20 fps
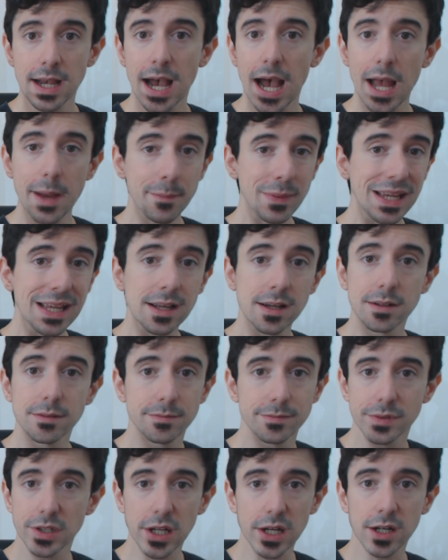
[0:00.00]
I mean,
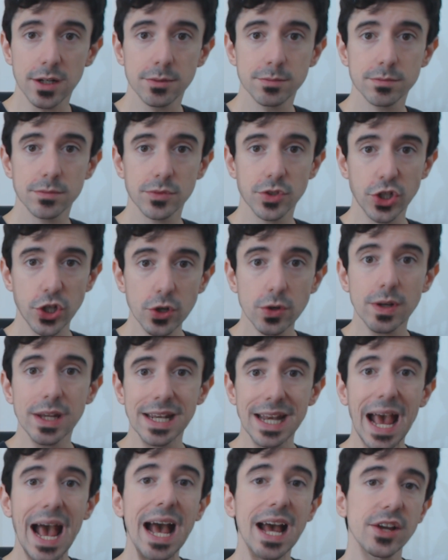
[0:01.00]
you know, you
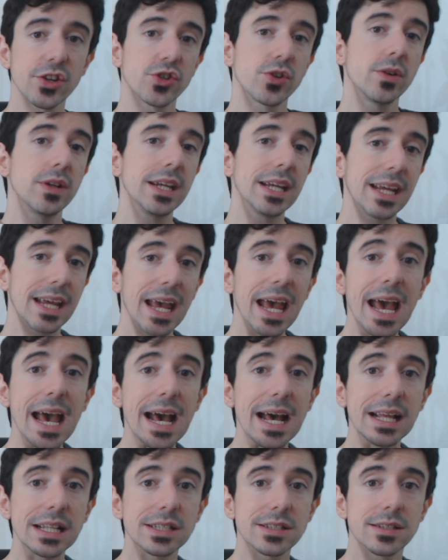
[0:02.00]
can actually
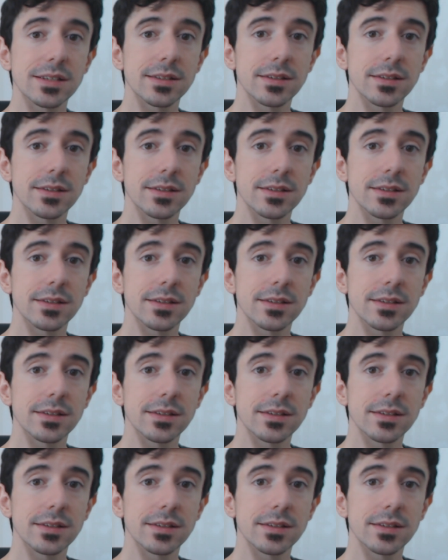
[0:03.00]
get,